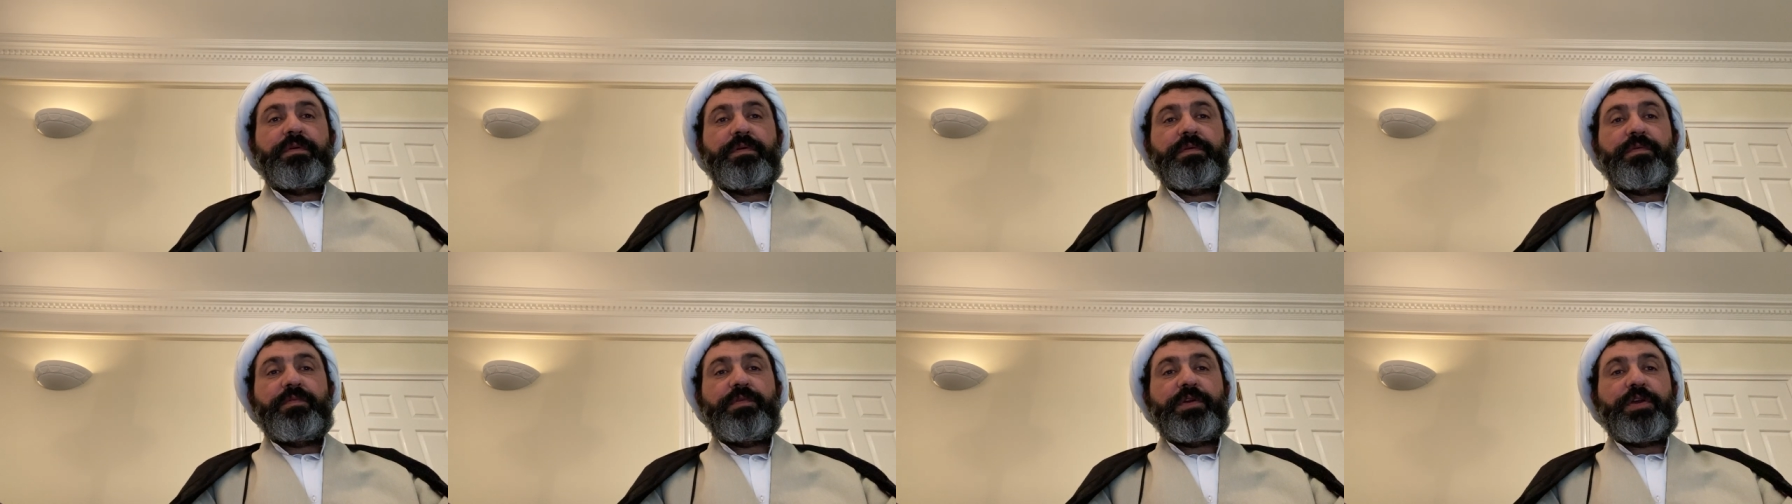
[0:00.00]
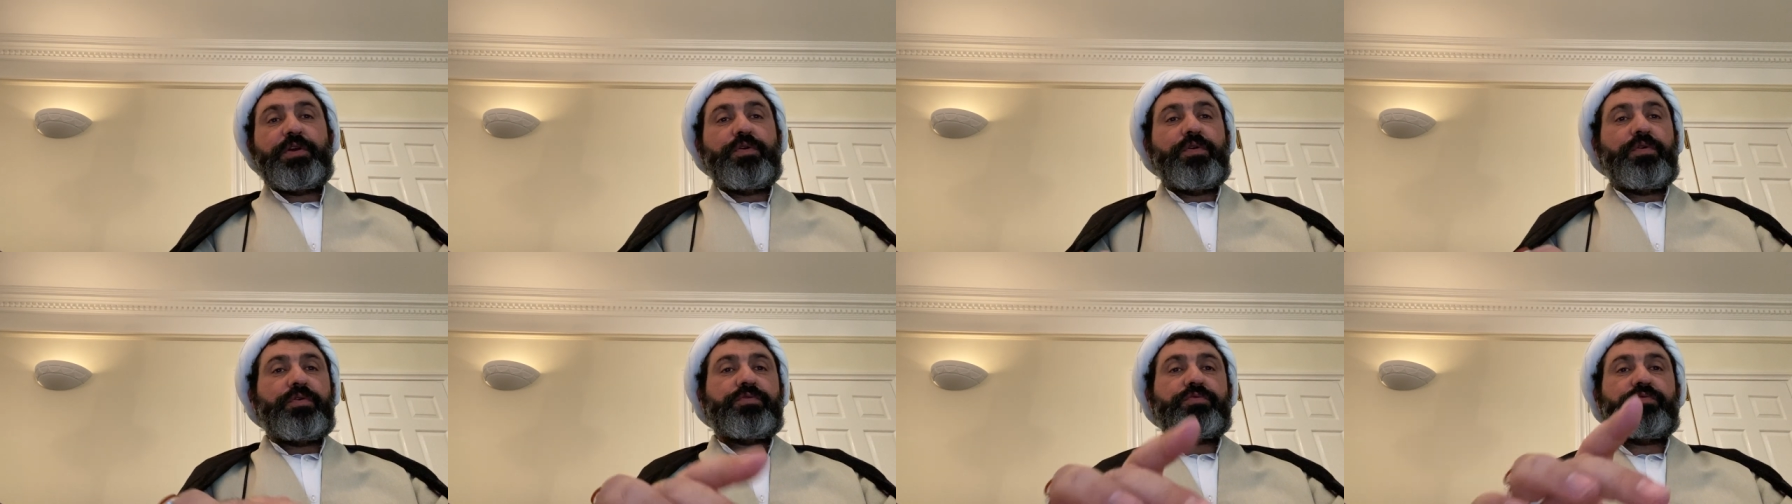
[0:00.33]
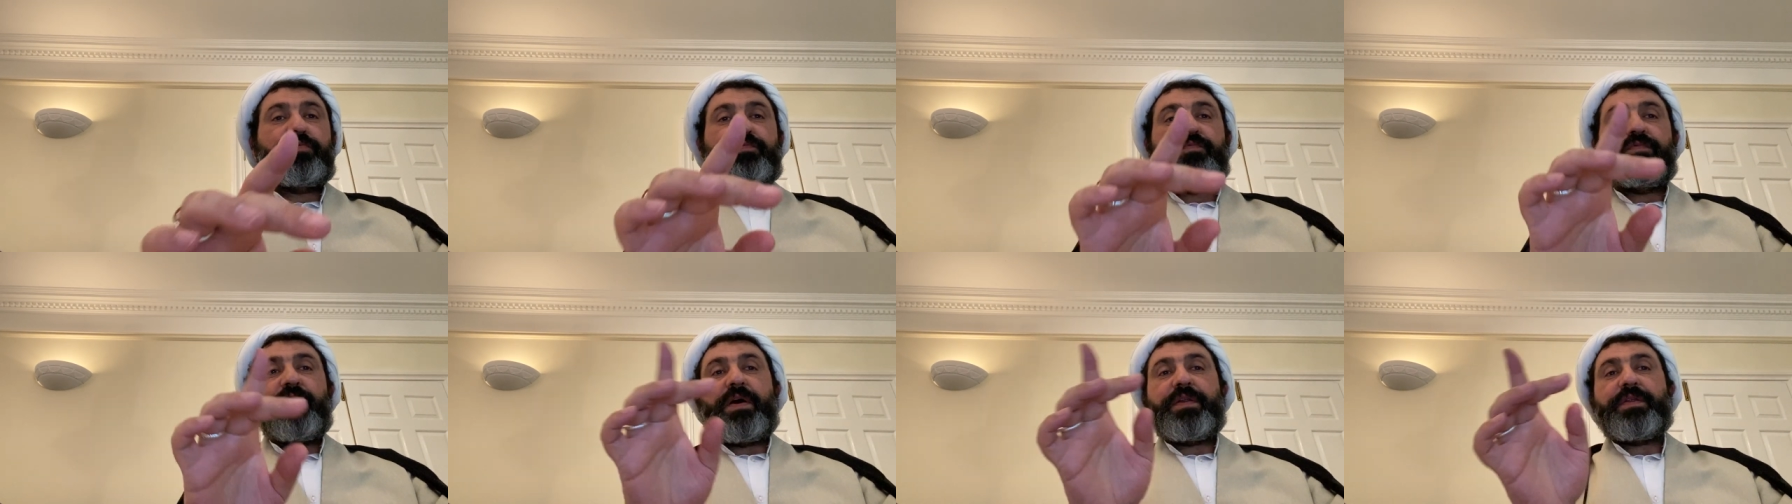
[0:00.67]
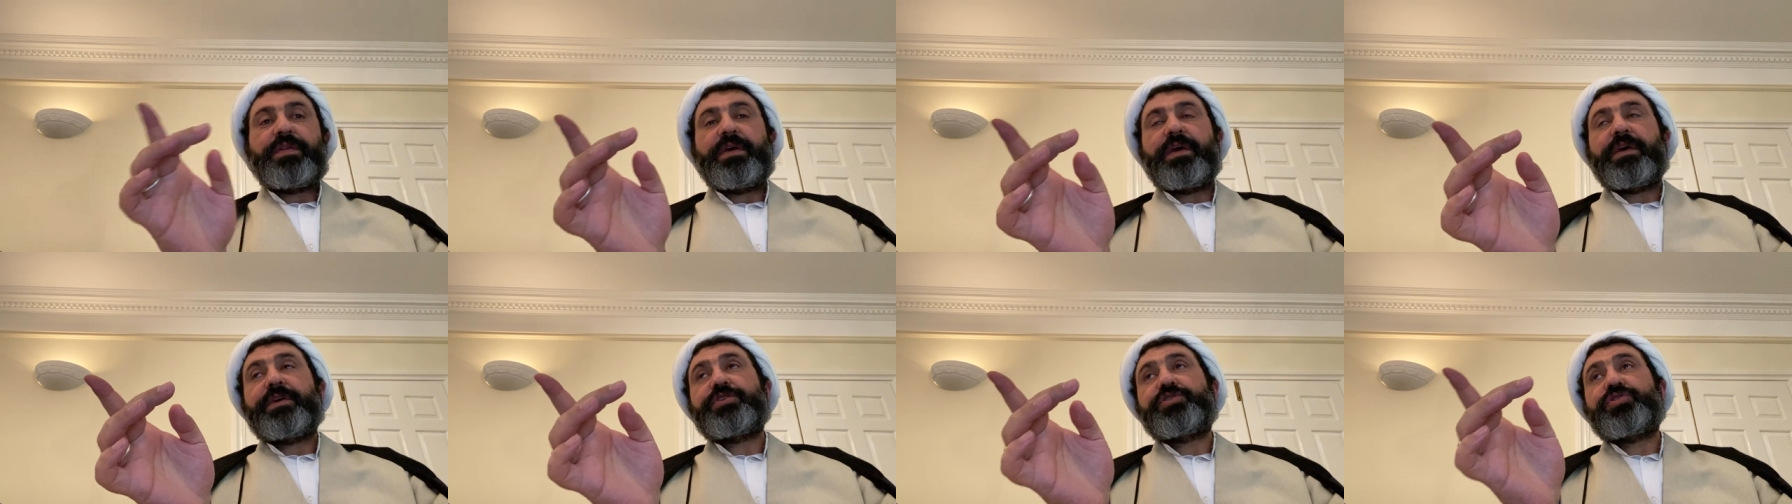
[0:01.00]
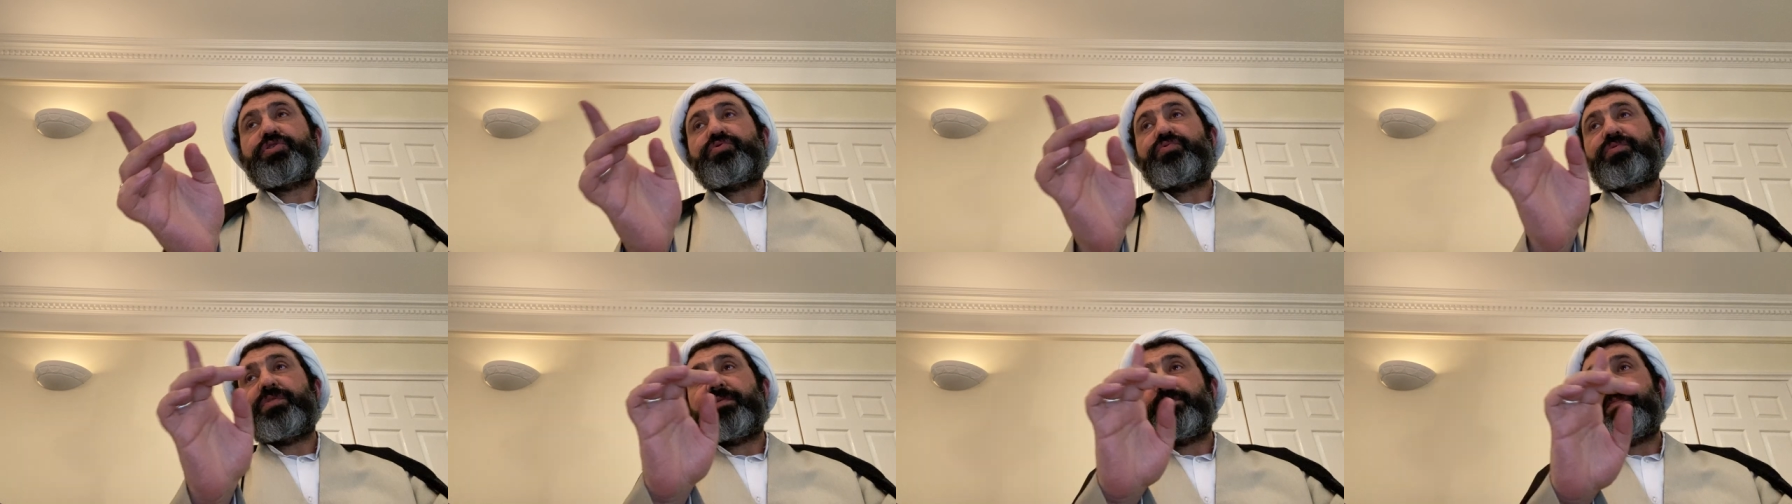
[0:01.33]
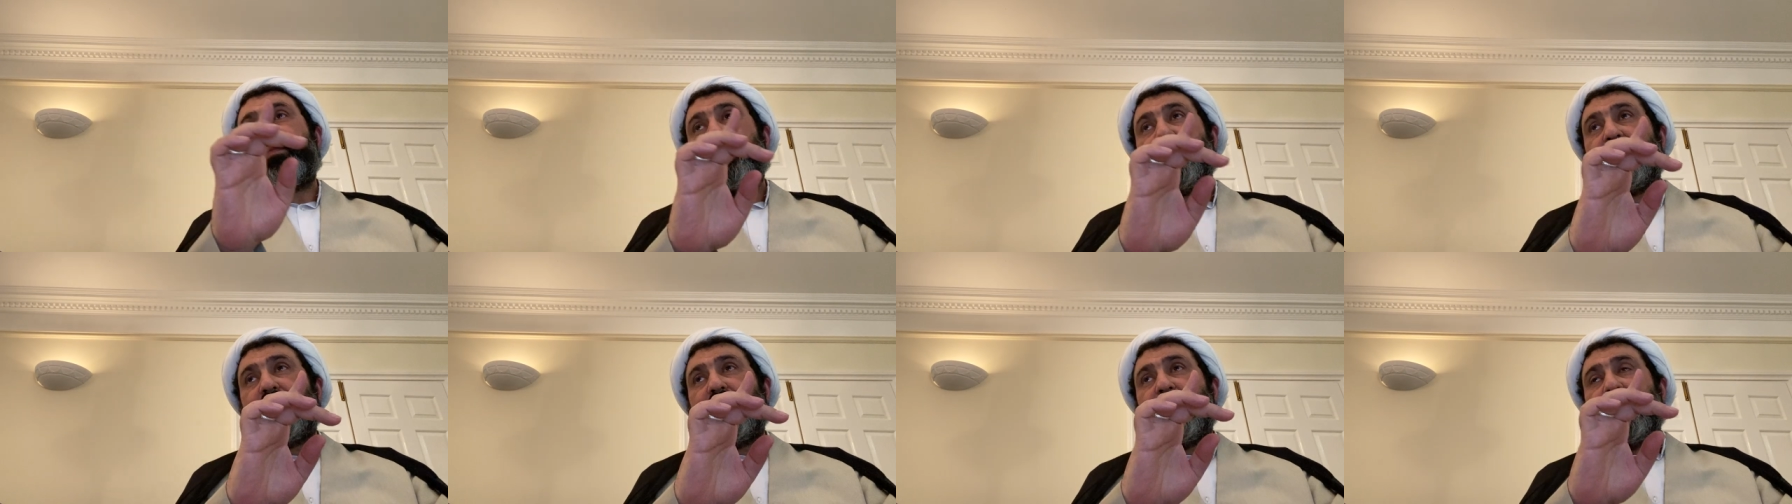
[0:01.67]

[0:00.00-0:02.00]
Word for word: we go to one extreme.